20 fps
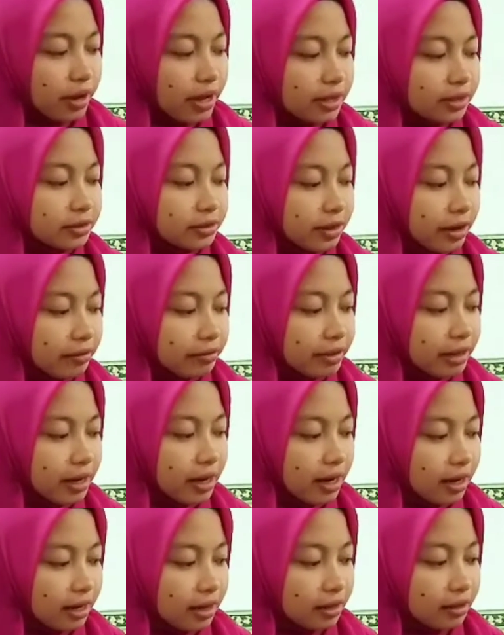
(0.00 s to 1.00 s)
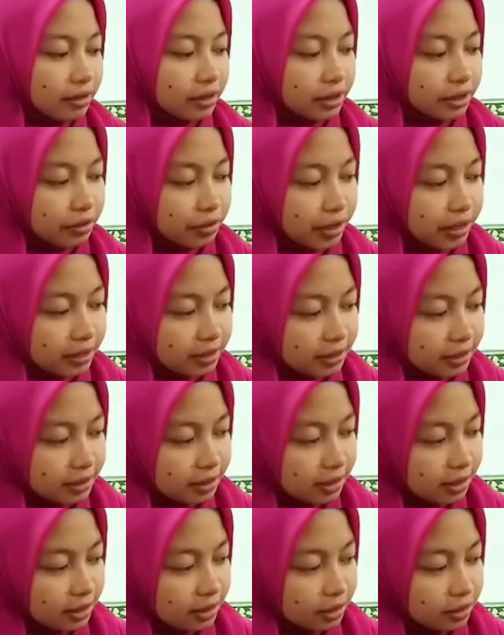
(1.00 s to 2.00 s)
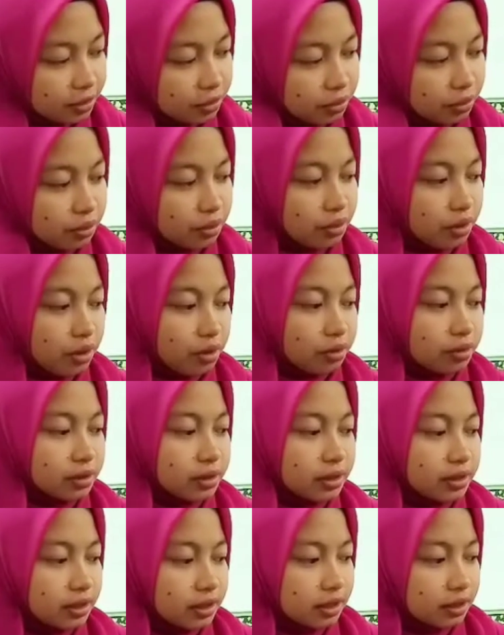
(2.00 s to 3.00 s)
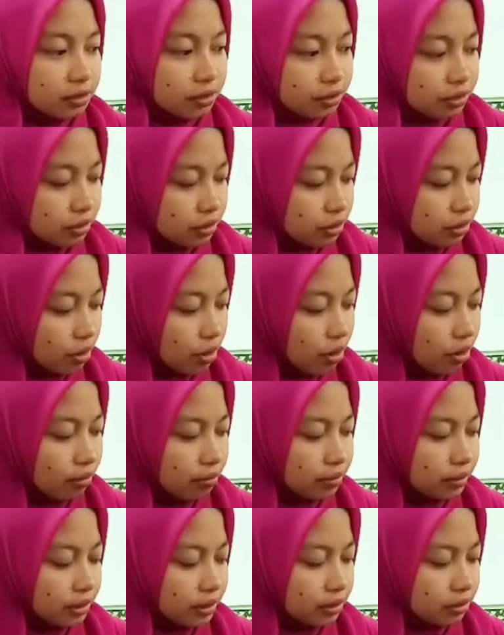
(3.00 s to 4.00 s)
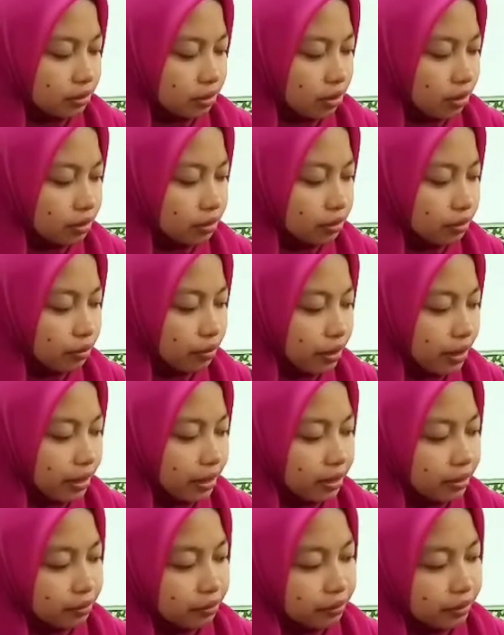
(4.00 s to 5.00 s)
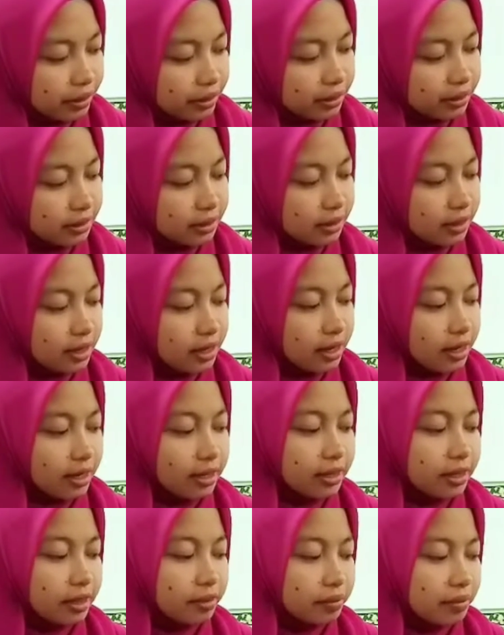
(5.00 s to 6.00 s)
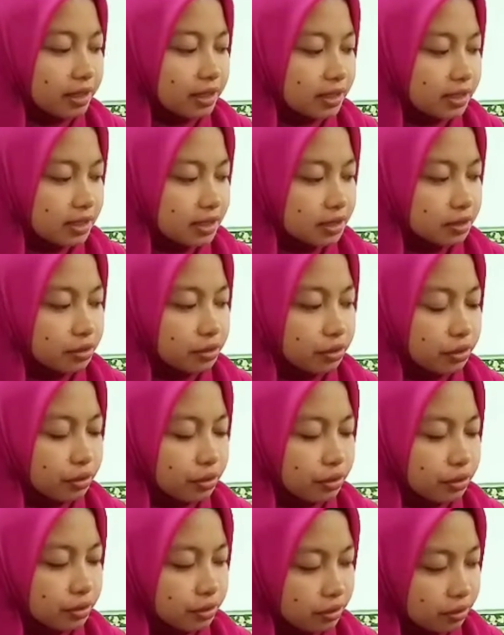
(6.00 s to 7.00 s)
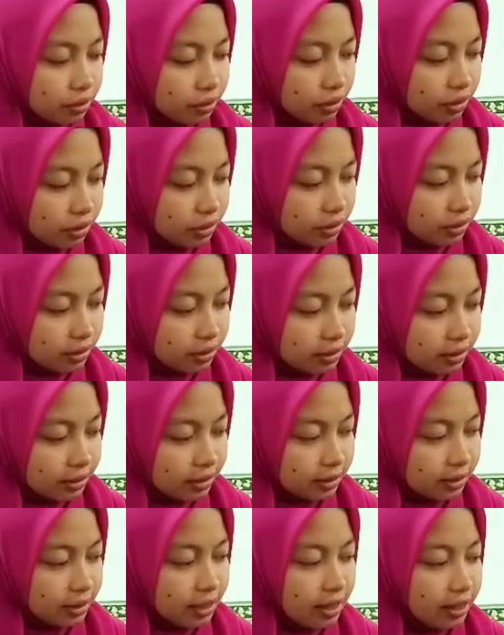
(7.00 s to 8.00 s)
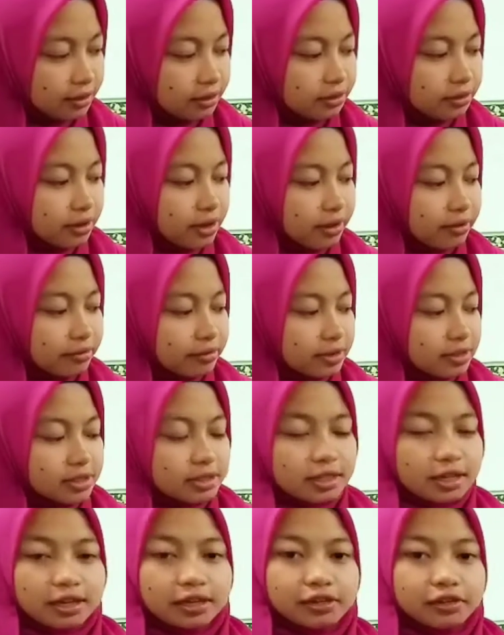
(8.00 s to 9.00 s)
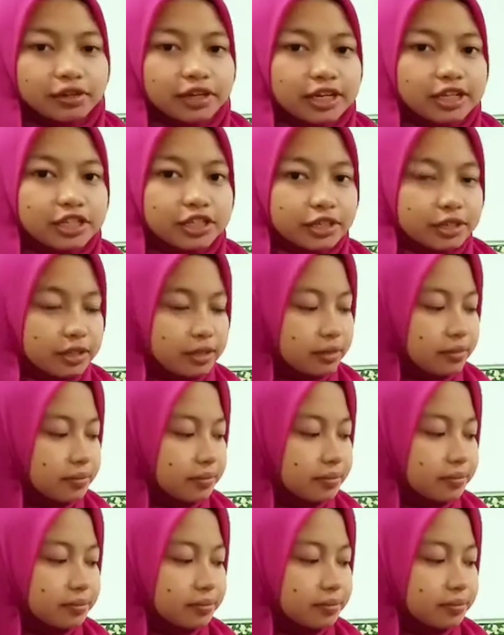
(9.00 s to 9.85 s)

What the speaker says: while drivers are required to know the rules of the roadway, wild animals do not take driver's education.